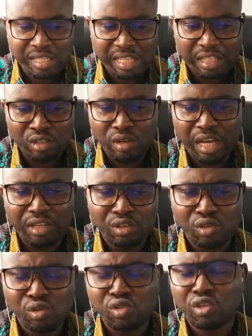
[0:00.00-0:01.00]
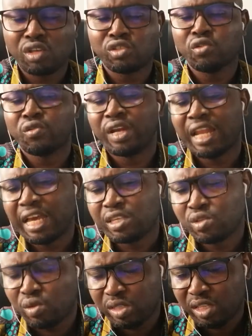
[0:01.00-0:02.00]
that you can use to relax
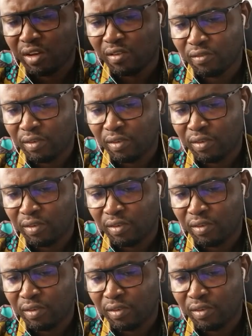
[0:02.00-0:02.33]
yourself,